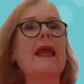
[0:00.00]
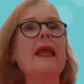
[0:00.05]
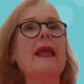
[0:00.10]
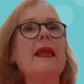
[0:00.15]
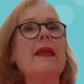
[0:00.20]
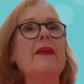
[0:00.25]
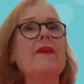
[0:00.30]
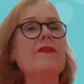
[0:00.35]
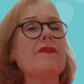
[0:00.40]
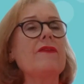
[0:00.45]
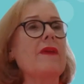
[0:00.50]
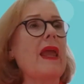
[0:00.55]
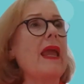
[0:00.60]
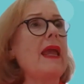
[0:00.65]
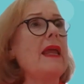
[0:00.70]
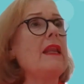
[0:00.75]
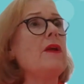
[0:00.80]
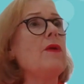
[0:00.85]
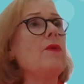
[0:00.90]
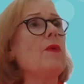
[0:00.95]
is
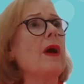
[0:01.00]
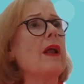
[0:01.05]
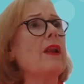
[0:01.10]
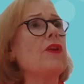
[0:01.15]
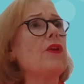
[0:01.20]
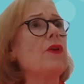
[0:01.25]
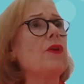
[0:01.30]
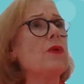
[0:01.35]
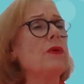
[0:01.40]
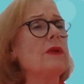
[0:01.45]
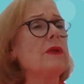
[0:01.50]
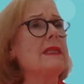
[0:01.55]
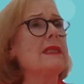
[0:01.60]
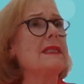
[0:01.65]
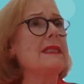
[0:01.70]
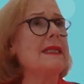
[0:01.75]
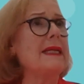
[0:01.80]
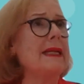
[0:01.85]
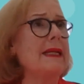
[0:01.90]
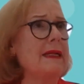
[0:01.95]
anyone you're
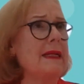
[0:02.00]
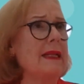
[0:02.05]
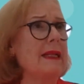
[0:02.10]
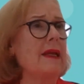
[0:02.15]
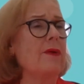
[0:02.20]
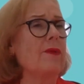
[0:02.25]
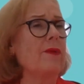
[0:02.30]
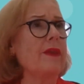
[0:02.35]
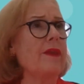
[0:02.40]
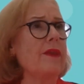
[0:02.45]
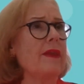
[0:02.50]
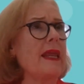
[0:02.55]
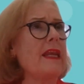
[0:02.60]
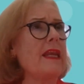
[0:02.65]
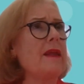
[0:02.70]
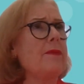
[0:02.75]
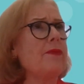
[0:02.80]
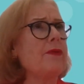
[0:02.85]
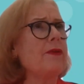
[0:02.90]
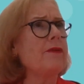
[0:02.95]
dealing with,
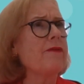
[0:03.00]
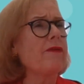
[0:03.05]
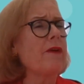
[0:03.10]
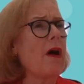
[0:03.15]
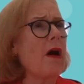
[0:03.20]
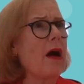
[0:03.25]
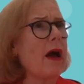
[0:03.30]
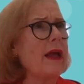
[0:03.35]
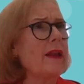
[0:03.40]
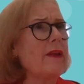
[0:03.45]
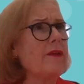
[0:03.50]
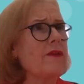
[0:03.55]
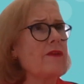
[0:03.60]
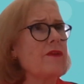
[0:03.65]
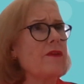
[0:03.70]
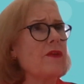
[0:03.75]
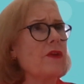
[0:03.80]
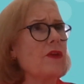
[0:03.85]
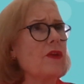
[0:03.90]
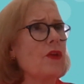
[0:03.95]
any
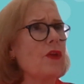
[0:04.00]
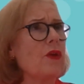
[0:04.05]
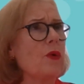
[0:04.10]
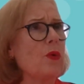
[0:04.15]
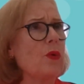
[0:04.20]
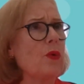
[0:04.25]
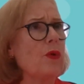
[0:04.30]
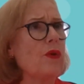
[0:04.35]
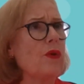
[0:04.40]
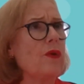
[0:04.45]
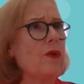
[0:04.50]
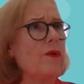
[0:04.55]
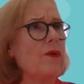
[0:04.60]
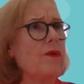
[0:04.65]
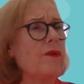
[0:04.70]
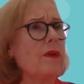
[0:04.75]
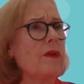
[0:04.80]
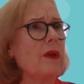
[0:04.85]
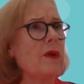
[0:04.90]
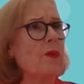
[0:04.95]
providers that you're
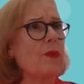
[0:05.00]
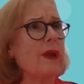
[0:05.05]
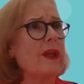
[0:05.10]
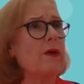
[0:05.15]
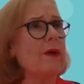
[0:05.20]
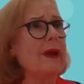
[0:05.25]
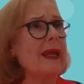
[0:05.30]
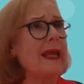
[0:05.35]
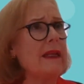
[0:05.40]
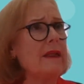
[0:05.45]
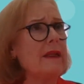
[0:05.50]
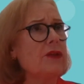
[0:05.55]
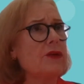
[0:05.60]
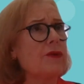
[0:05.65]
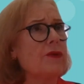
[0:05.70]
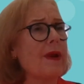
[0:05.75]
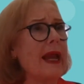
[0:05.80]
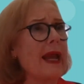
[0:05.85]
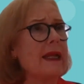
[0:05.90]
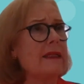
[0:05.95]
using where you're
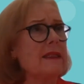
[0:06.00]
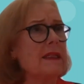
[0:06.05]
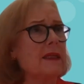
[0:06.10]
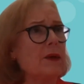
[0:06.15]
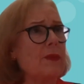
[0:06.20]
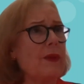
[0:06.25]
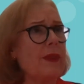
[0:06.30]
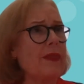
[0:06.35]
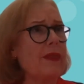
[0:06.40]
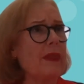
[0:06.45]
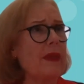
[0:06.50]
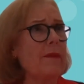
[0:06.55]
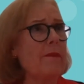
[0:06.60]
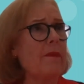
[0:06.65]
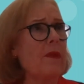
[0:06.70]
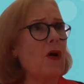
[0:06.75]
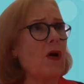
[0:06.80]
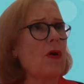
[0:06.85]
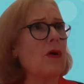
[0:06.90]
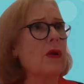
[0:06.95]
interacting with
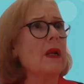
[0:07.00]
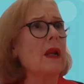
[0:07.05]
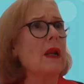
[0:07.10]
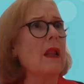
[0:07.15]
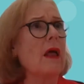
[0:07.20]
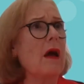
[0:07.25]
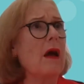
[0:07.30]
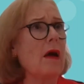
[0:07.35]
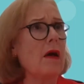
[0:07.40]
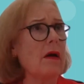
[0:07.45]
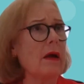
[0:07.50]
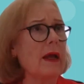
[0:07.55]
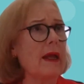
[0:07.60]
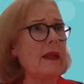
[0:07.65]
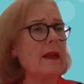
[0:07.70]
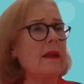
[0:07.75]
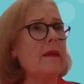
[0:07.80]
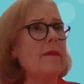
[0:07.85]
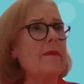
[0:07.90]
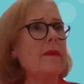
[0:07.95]
them
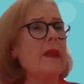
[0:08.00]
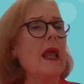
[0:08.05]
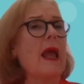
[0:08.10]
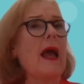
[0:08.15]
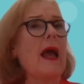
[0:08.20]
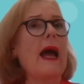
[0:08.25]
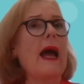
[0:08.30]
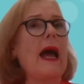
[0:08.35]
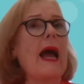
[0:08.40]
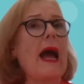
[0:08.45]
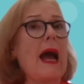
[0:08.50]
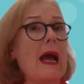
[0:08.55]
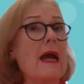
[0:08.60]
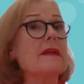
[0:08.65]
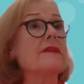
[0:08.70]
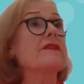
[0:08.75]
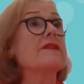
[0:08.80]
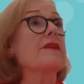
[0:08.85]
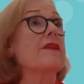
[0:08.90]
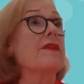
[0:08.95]
online,
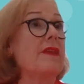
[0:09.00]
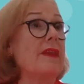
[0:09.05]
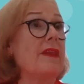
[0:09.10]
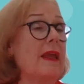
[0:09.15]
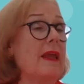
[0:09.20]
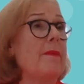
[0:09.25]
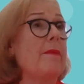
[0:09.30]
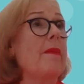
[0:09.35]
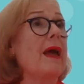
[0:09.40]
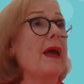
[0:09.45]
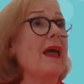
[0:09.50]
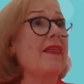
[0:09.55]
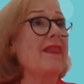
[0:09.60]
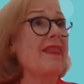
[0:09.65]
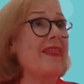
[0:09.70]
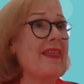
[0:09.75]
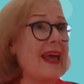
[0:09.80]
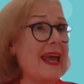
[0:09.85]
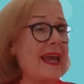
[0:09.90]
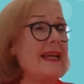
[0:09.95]
ask them, are
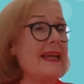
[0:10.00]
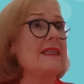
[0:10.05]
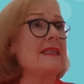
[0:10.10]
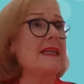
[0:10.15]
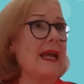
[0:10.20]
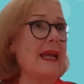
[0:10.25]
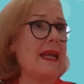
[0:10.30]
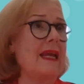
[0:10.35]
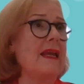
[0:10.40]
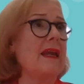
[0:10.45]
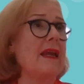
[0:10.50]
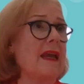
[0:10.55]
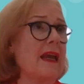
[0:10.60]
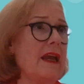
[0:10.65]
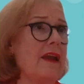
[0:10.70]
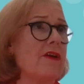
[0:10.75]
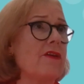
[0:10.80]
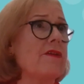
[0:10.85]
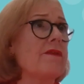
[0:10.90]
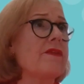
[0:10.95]
they taking
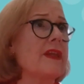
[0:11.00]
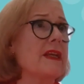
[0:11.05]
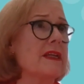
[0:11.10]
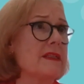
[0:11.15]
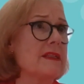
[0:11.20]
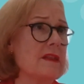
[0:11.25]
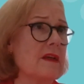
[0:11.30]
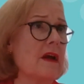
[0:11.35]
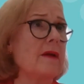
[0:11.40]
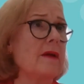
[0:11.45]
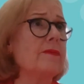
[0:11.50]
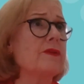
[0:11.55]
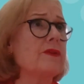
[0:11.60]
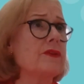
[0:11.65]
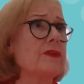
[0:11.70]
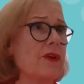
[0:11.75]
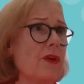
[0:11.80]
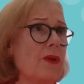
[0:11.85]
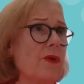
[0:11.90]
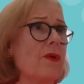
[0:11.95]
care of their
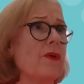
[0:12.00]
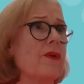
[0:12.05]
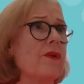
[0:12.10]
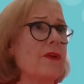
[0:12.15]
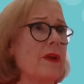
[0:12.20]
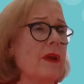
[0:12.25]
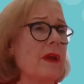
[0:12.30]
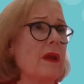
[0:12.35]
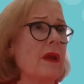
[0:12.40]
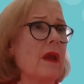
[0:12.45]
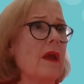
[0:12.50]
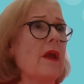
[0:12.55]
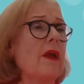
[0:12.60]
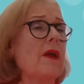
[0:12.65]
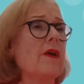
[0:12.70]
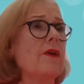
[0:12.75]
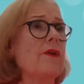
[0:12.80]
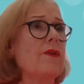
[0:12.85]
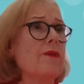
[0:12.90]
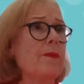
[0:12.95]
cybersecurity?
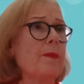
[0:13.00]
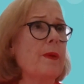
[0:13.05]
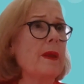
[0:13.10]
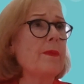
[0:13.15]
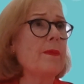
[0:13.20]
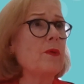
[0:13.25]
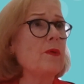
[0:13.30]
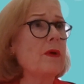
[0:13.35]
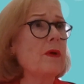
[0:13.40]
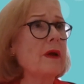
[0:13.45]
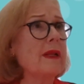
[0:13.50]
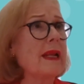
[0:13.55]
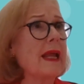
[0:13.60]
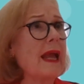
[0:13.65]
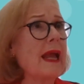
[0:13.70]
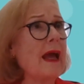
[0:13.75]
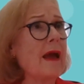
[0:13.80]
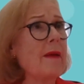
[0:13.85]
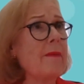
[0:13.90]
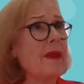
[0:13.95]
Because people can
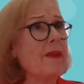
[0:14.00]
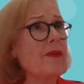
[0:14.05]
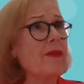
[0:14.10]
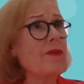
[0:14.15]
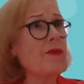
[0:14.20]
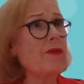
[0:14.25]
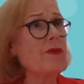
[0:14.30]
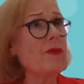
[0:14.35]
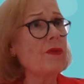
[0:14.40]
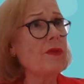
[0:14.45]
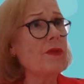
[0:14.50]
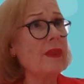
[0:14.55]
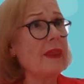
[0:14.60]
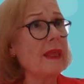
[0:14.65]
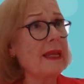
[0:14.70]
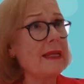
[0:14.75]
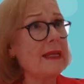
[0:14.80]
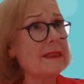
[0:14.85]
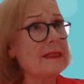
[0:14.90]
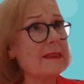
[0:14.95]
come in through
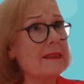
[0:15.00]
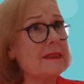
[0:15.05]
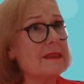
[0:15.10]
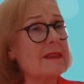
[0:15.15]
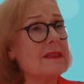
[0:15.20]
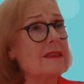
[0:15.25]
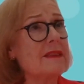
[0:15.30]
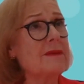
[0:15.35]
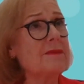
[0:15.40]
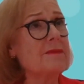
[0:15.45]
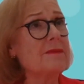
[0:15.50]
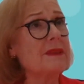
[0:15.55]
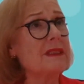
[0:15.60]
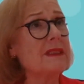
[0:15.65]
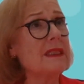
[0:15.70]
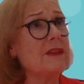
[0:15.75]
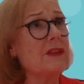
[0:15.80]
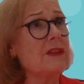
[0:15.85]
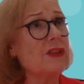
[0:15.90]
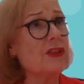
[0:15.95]
their systems
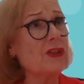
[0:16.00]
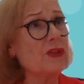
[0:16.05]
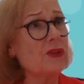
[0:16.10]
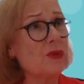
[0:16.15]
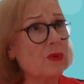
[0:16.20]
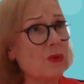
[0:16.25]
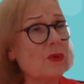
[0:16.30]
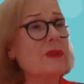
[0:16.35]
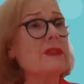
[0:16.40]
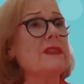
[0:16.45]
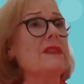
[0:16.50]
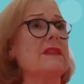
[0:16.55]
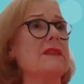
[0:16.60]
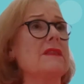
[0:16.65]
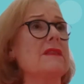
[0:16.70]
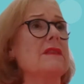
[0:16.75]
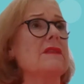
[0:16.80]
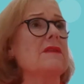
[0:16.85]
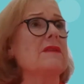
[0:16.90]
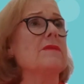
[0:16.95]
into your
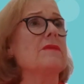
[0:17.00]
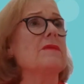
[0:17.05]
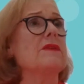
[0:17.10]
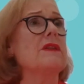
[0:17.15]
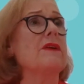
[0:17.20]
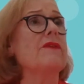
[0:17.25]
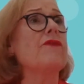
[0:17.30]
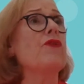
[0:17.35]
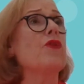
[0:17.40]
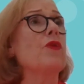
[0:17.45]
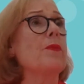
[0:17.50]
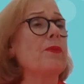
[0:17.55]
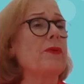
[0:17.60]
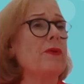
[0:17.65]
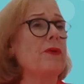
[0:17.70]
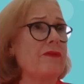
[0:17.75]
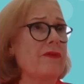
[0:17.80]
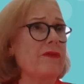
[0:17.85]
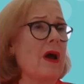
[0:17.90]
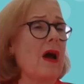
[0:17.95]
systems if your
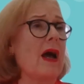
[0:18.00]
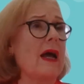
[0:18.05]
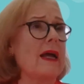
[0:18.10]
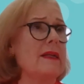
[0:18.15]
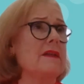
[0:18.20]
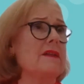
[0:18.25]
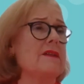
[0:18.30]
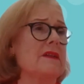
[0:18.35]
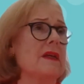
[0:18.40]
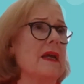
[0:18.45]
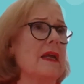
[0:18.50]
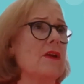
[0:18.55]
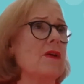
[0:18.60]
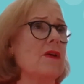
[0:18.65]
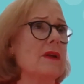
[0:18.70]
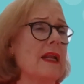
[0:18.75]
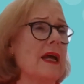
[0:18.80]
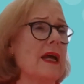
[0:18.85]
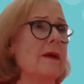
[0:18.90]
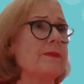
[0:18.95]
providers are
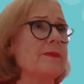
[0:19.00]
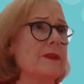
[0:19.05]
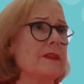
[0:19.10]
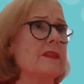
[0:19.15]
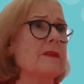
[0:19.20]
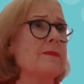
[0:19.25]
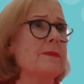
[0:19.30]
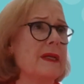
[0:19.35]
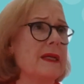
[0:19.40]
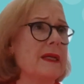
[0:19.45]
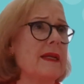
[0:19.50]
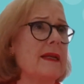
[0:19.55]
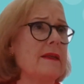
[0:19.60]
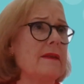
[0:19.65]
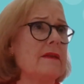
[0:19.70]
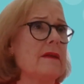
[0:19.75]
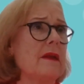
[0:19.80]
not up to speed.